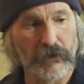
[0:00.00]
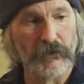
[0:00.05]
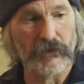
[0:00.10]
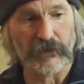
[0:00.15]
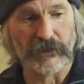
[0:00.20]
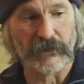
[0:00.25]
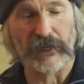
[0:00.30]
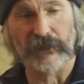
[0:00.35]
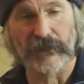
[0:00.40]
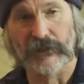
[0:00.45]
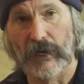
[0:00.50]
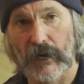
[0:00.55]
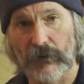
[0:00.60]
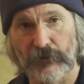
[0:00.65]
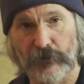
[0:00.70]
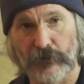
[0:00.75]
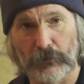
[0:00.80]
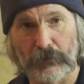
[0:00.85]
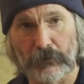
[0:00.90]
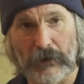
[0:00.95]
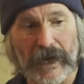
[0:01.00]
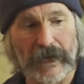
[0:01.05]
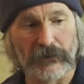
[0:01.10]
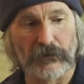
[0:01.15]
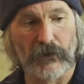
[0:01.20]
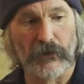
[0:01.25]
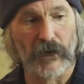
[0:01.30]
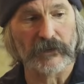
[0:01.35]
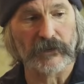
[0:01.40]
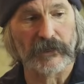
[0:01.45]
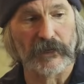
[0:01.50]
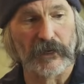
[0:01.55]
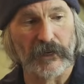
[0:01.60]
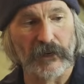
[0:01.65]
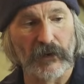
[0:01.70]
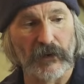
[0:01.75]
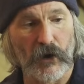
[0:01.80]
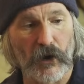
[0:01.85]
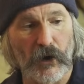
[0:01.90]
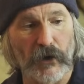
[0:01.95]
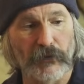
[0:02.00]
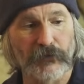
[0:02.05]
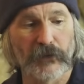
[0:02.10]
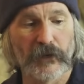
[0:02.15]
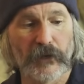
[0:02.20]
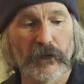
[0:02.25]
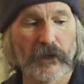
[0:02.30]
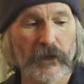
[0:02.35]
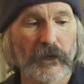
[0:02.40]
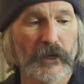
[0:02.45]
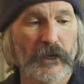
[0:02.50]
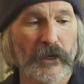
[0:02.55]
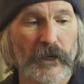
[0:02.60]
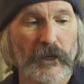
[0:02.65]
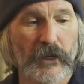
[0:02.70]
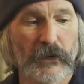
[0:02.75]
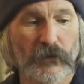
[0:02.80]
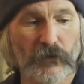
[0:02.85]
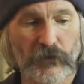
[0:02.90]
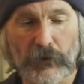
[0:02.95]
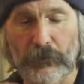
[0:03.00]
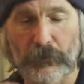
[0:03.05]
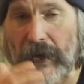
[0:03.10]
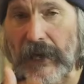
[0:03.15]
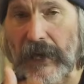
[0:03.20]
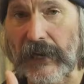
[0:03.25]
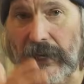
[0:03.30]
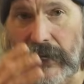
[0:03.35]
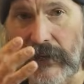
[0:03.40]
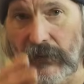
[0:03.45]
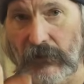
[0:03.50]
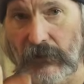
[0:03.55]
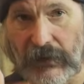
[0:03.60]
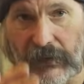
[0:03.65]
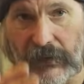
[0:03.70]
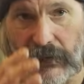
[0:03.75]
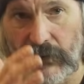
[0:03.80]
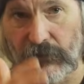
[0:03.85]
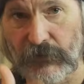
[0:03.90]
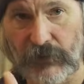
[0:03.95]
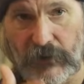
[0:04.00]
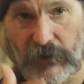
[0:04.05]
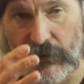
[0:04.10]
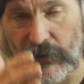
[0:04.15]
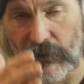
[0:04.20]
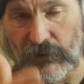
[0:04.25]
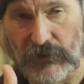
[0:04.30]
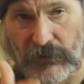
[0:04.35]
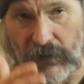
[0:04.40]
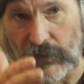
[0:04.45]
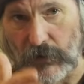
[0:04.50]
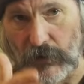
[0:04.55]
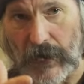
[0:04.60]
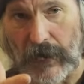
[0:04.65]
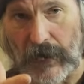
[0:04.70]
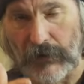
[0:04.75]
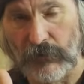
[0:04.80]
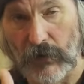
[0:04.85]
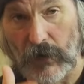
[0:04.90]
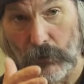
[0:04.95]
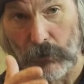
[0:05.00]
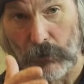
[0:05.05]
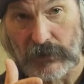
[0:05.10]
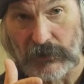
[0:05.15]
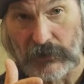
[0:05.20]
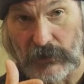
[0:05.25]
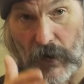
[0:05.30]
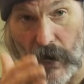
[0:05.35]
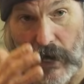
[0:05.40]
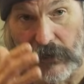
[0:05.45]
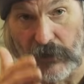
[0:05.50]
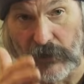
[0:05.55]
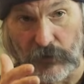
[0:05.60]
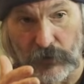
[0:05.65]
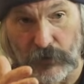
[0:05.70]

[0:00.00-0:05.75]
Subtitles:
stays off in your pack, locks it and off. Depending on the light configuration that you have on when it's on and you're